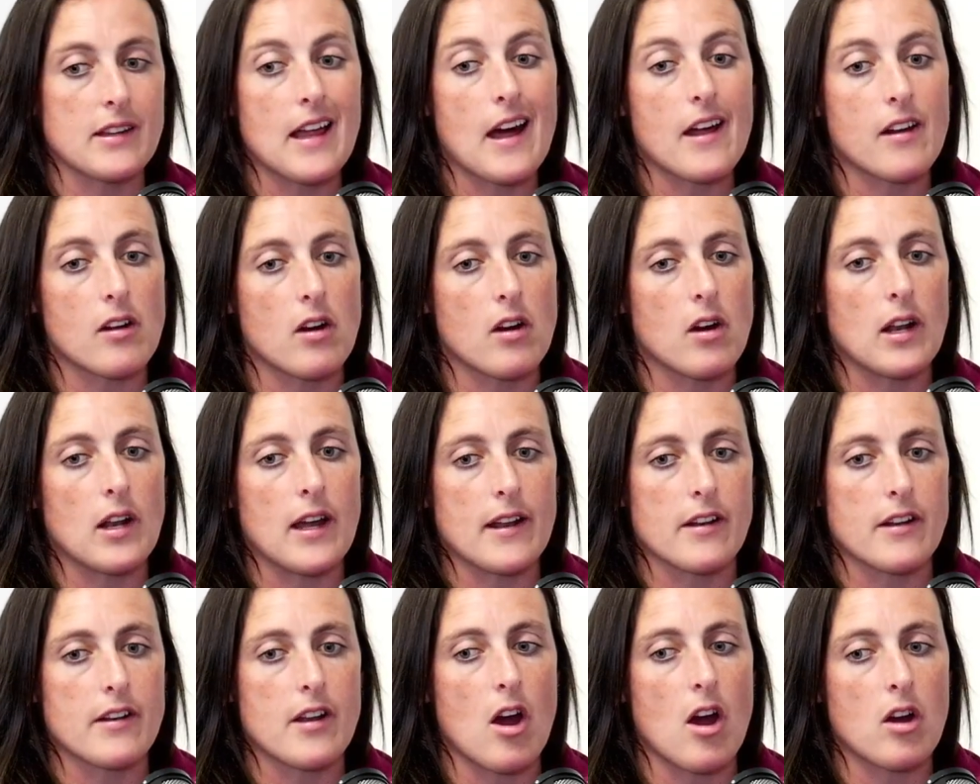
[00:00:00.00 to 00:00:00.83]
and that all
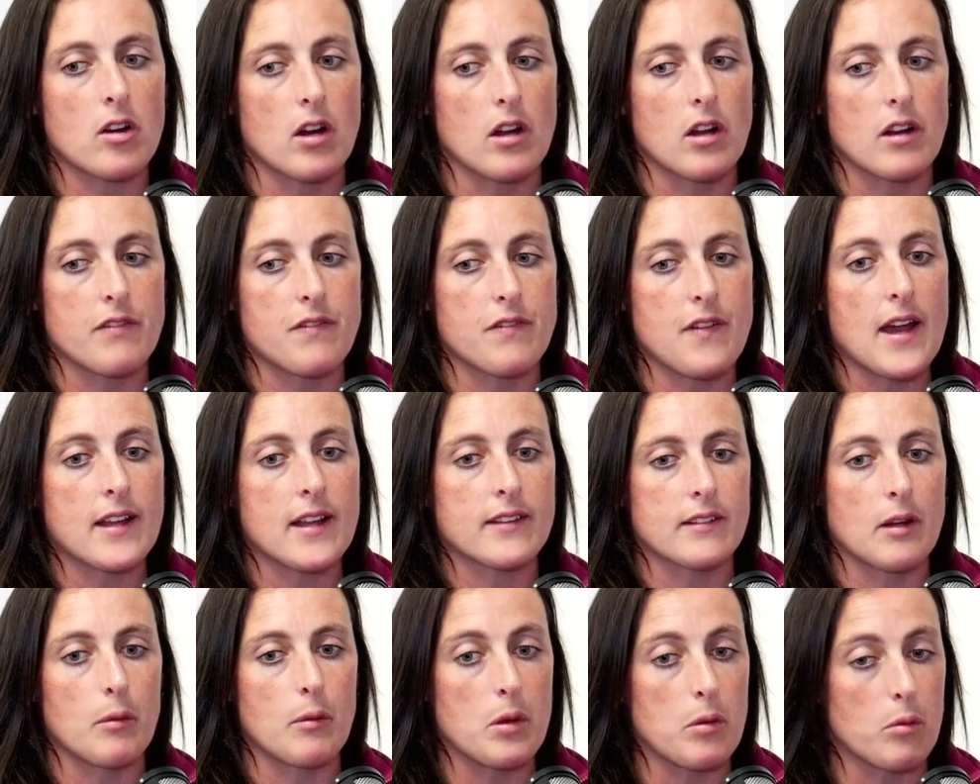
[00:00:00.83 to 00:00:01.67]
had a knock-on
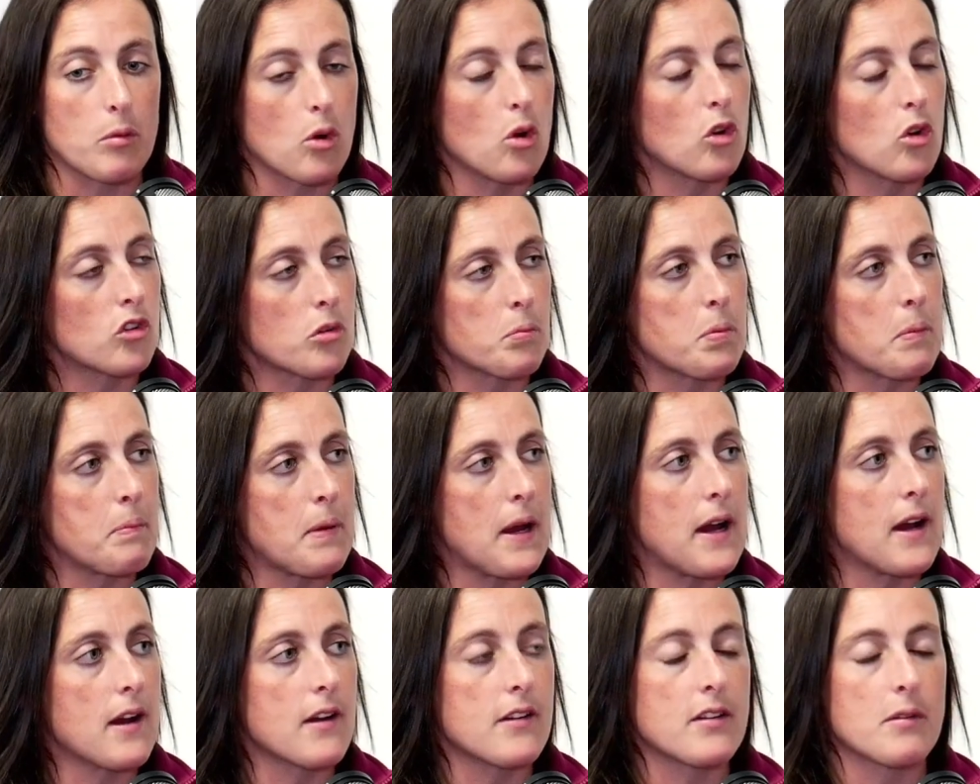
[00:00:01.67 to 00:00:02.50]
effect that we were
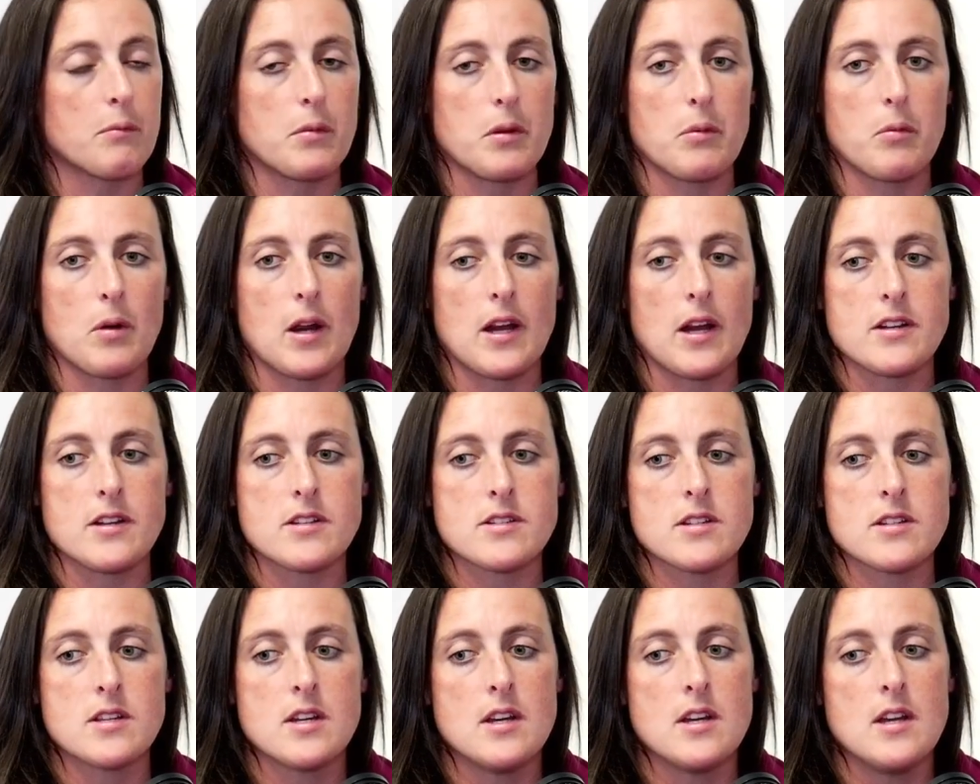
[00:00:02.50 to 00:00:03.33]
underprepared, and we
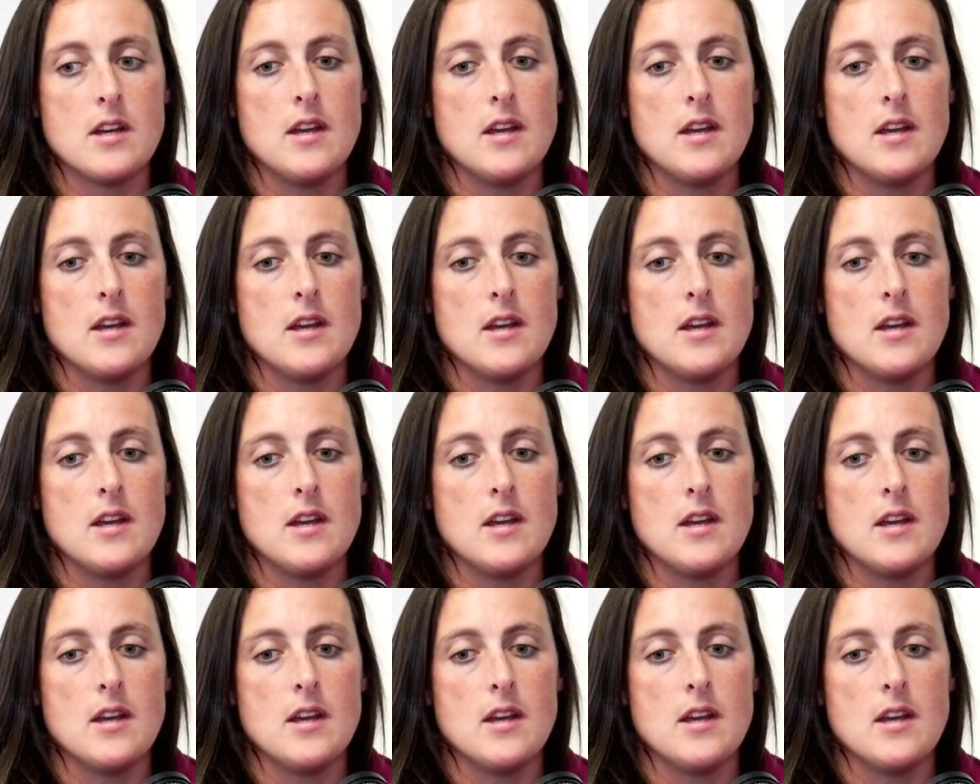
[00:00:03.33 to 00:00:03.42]
weren't